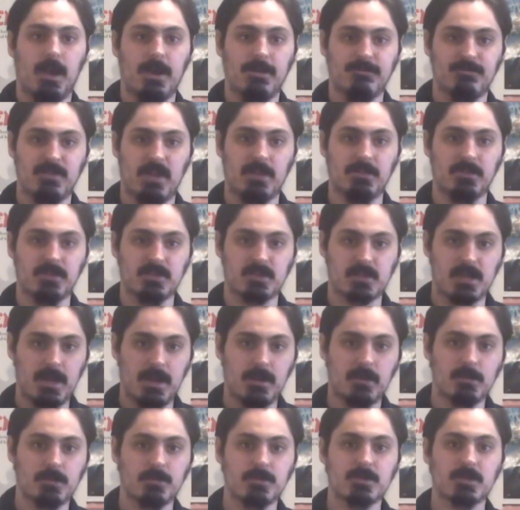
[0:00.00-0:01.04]
I found these
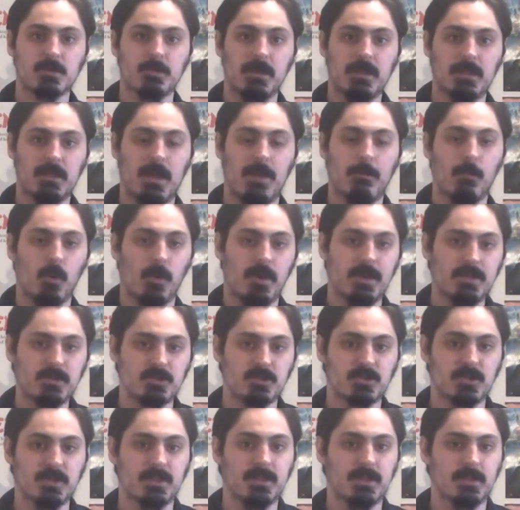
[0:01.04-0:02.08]
characters to be a lot more
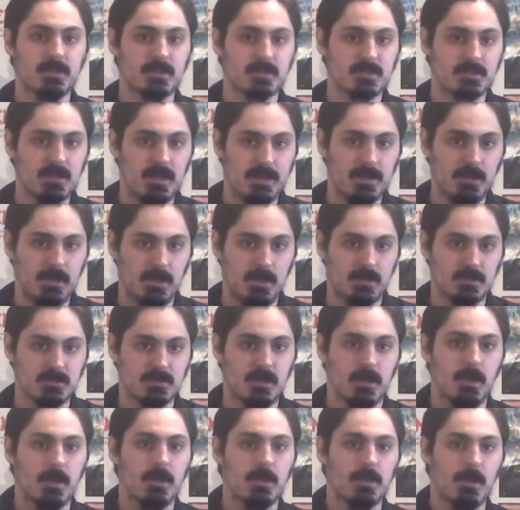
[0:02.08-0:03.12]
interesting than the
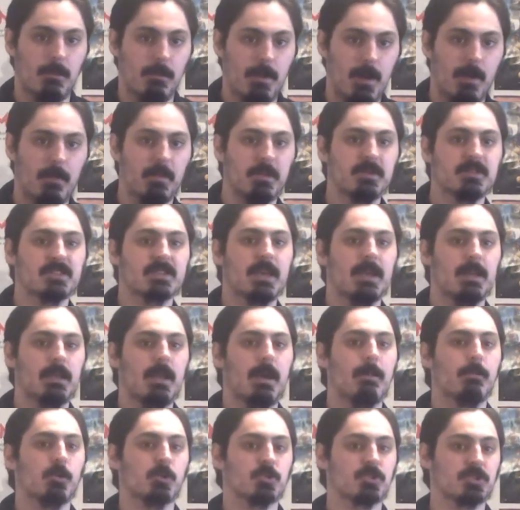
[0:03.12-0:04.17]
psychics. The puppets get a
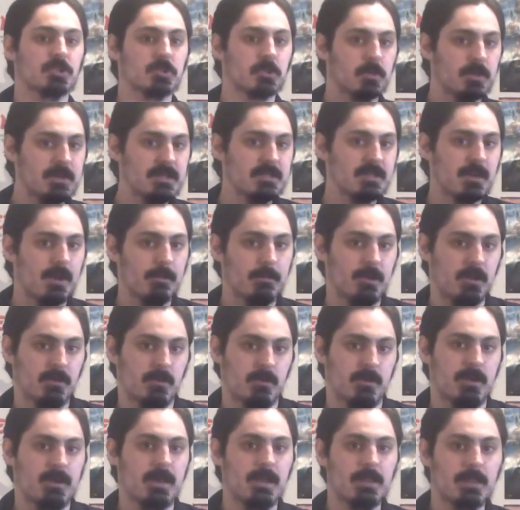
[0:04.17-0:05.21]
lot more screen time
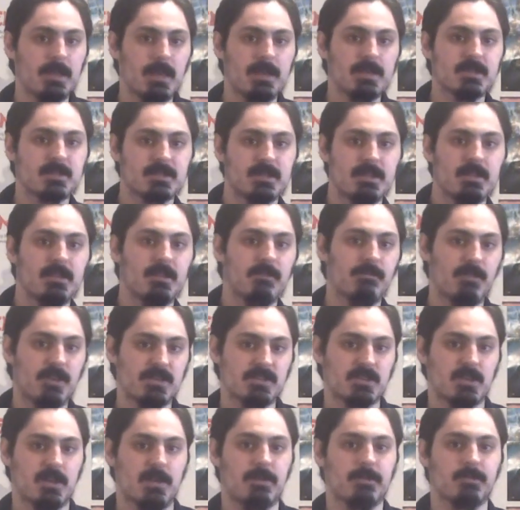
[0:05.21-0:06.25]
here, and I like seeing the
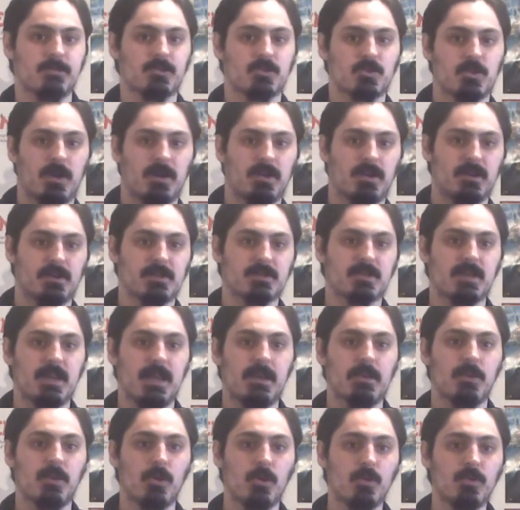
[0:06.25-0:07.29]
investigators try to
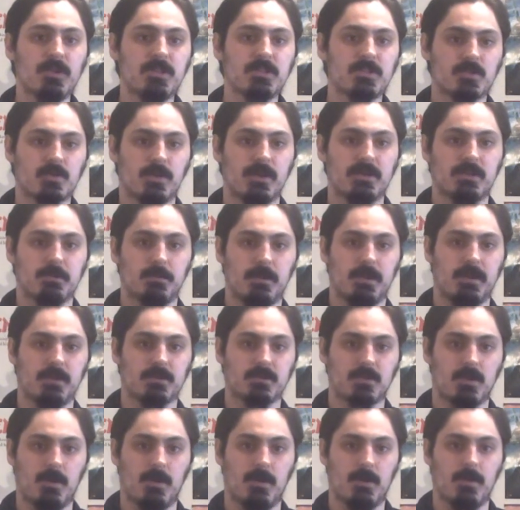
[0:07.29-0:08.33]
understand who these strange
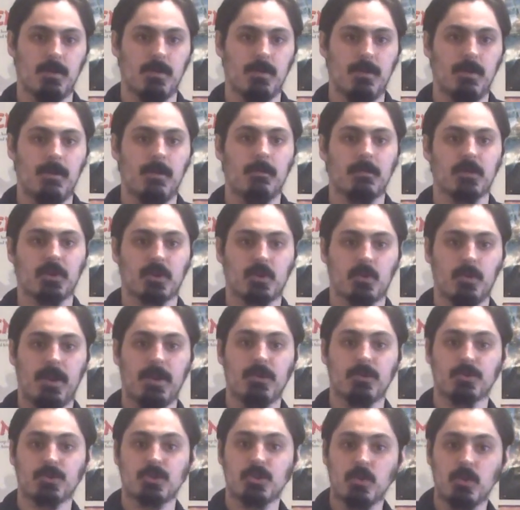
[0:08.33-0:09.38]
beings are. The
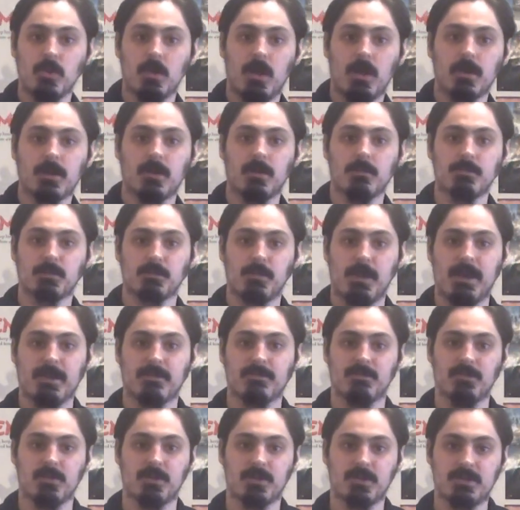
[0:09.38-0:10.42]
creator Toulon comes
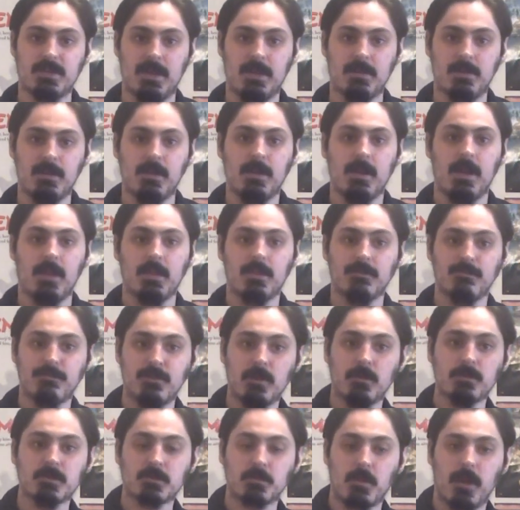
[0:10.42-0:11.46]
back from the dead, and the
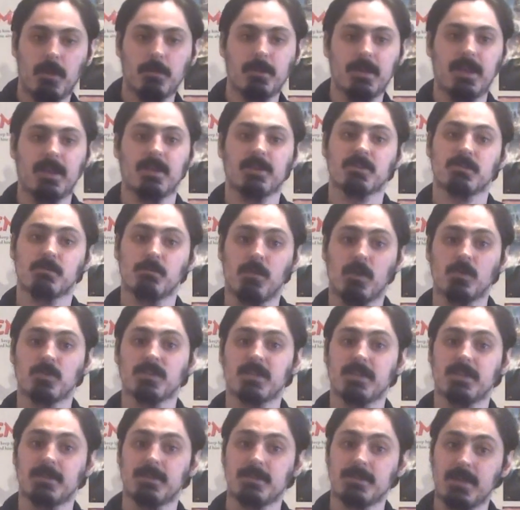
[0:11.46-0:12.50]
film is probably at its
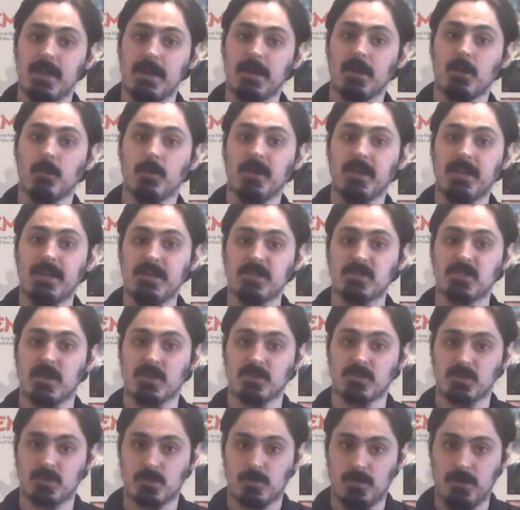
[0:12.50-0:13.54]
most entertaining when he's
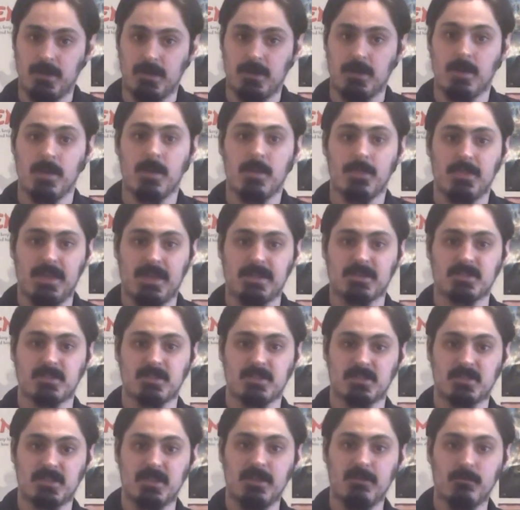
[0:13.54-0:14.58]
on screen, thanks
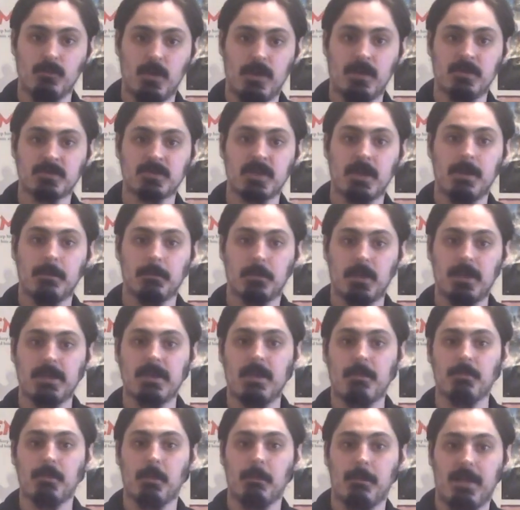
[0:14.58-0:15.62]
to Steve Wells
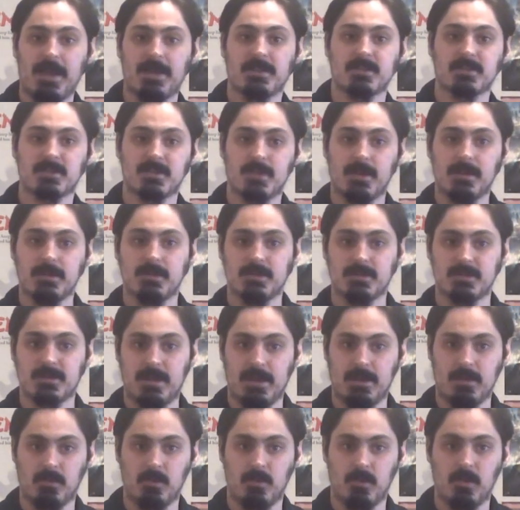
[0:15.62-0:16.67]
playing up the mad scientist
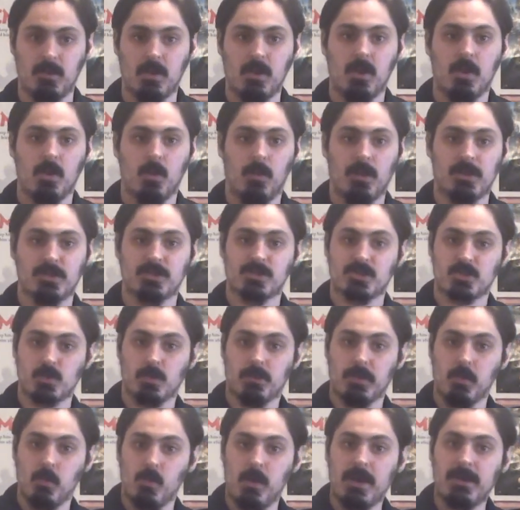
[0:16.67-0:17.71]
angle. Where the
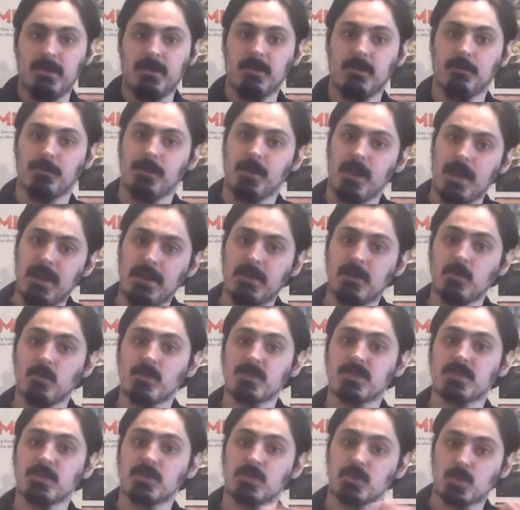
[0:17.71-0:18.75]
story went near the end
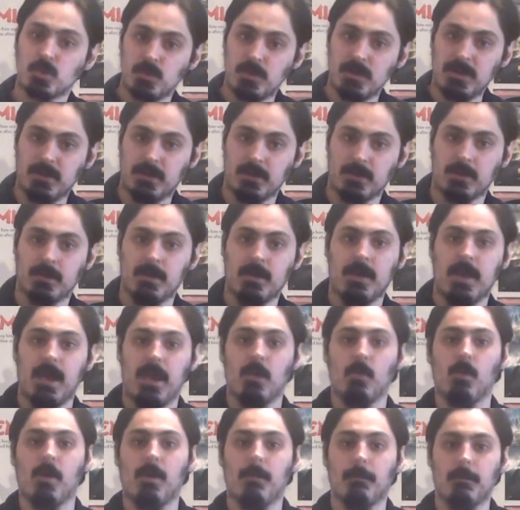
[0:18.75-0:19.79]
was intriguing,
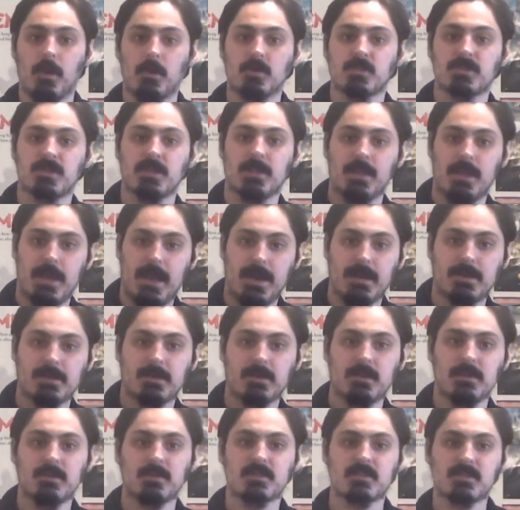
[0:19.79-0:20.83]
and while most of the
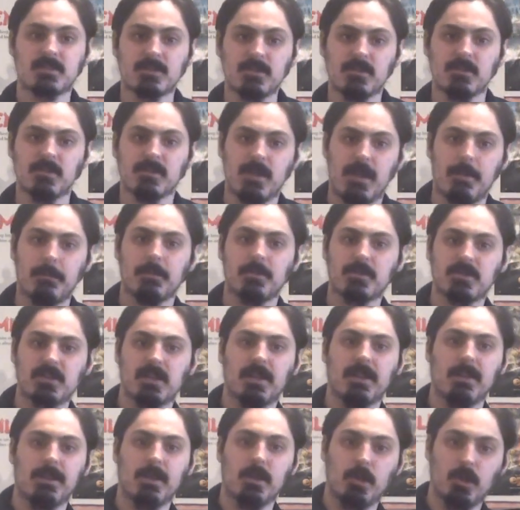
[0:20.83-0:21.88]
acting is still not
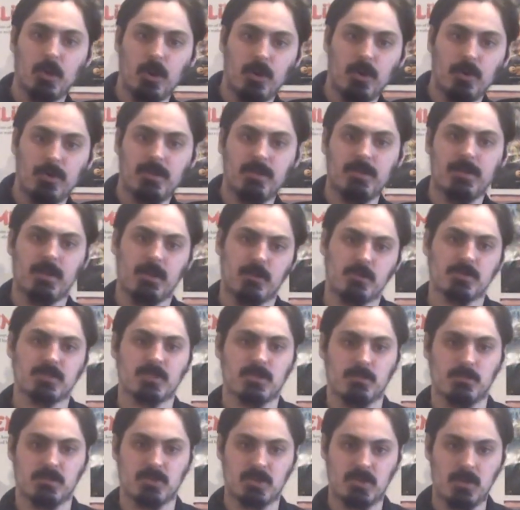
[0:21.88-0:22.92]
particularly good and there are
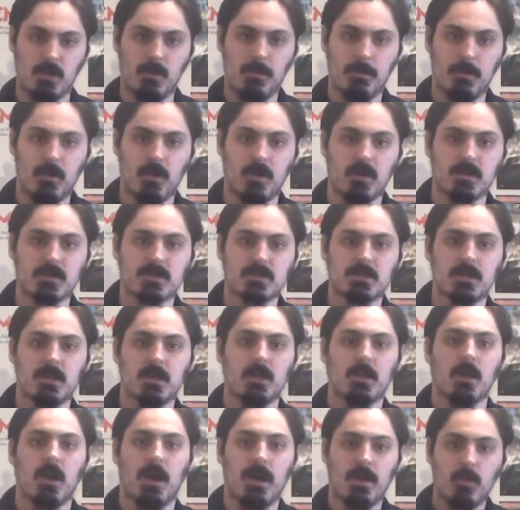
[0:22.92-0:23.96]
some slow parts,
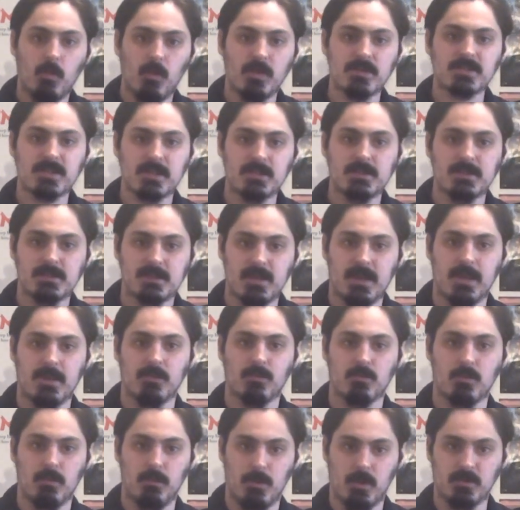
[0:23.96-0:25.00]
I was
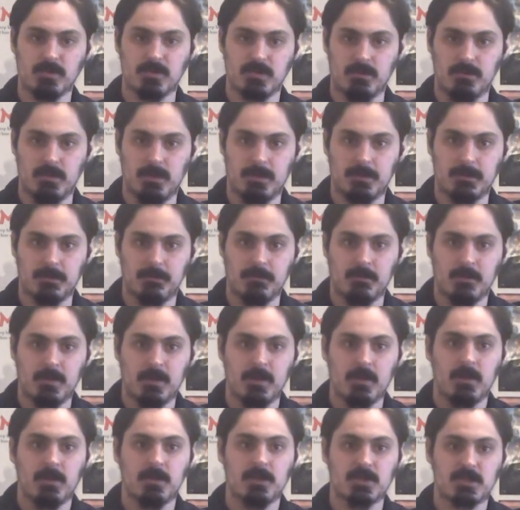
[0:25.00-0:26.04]
entertained through most of it.
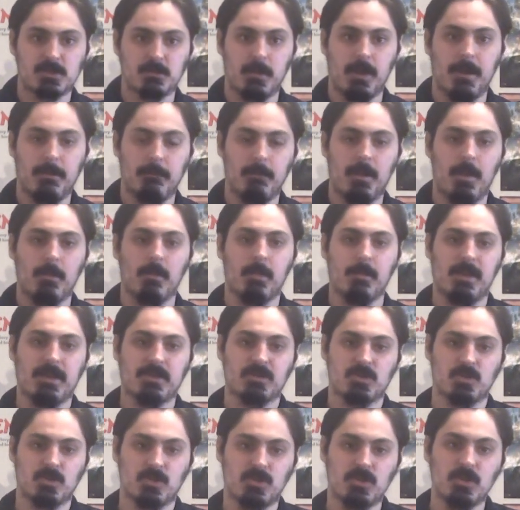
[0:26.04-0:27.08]
Despite Puppet
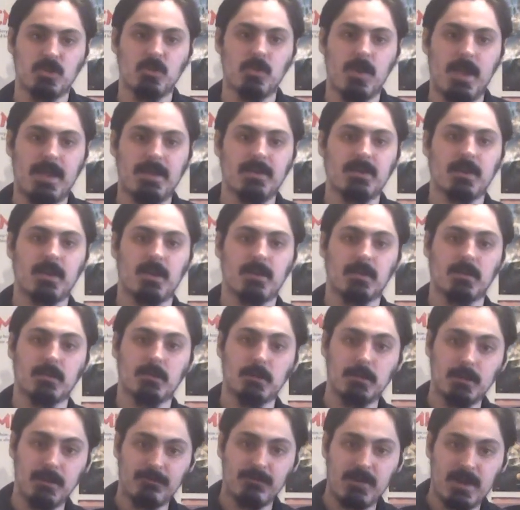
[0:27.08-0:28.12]
Master 2 ending on a
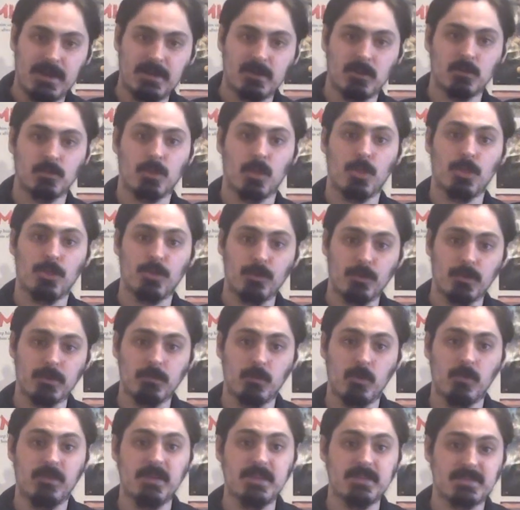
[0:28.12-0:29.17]
cliffhanger, the third
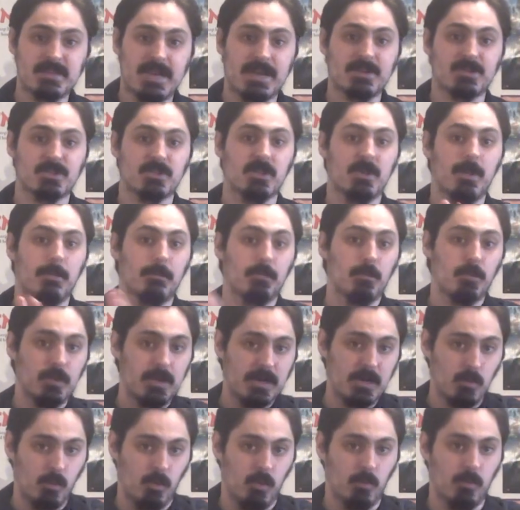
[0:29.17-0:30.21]
movie is actually a
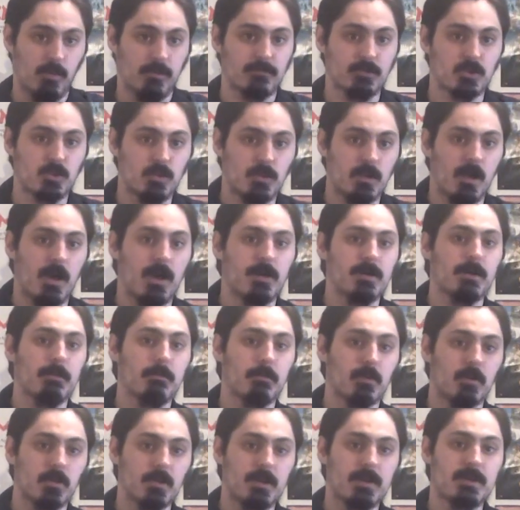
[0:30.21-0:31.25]
prequel, with Toulon
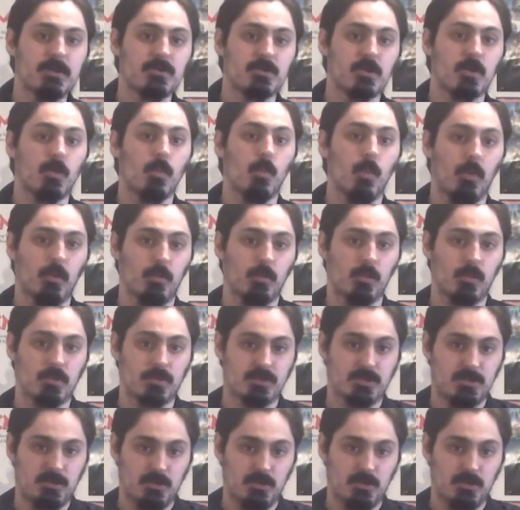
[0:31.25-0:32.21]
in Berlin during World War